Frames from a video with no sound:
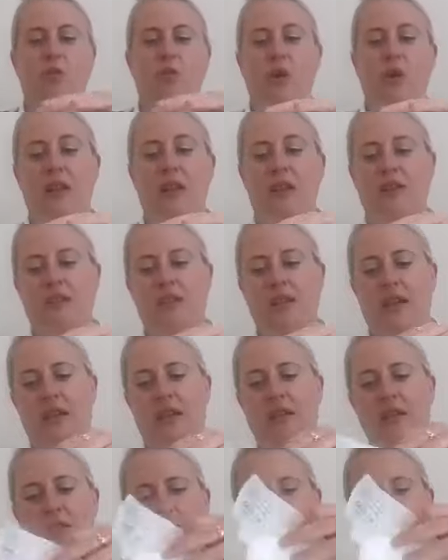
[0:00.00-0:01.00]
It's well in
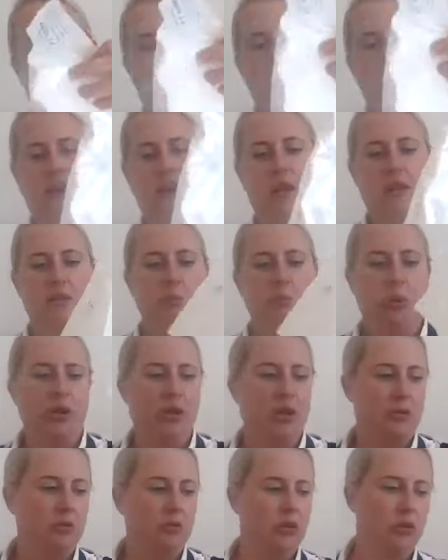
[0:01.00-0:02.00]
date and it has
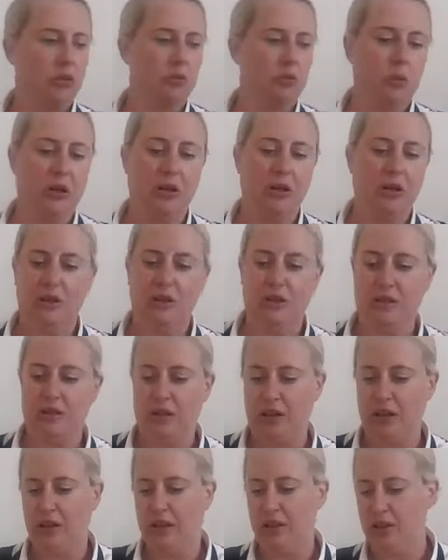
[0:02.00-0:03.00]
been kept chilled, but
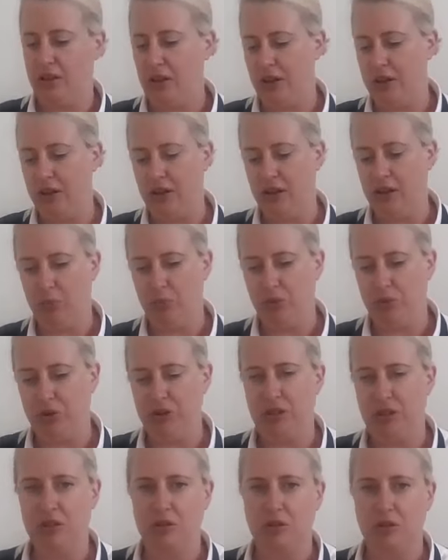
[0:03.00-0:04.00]
it's I, am
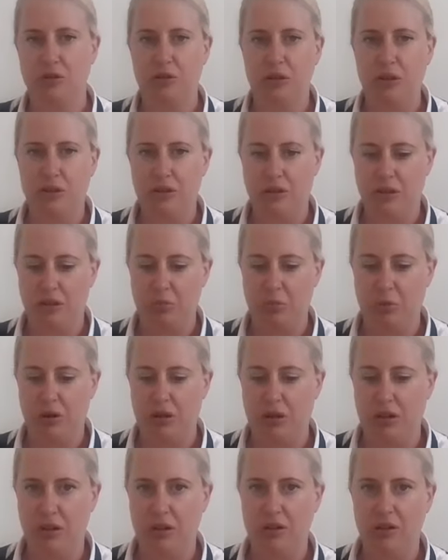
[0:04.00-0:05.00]
pretty sure it's going to
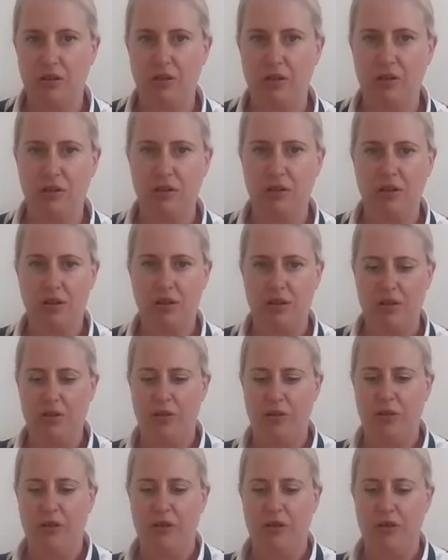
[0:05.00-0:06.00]
be a,
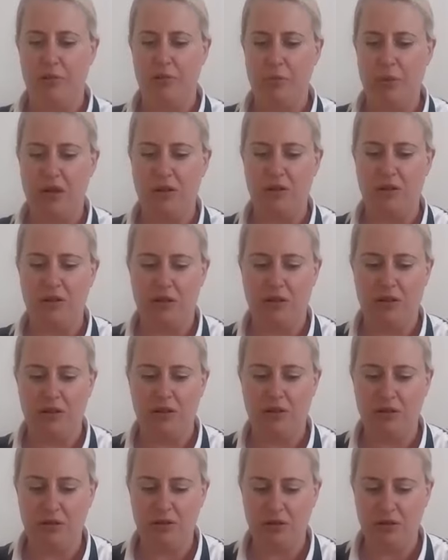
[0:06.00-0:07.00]
a melter.
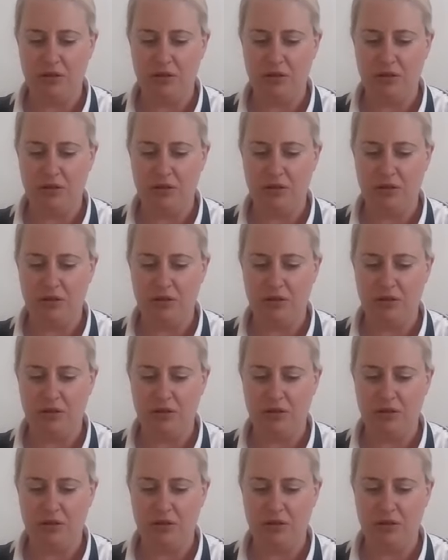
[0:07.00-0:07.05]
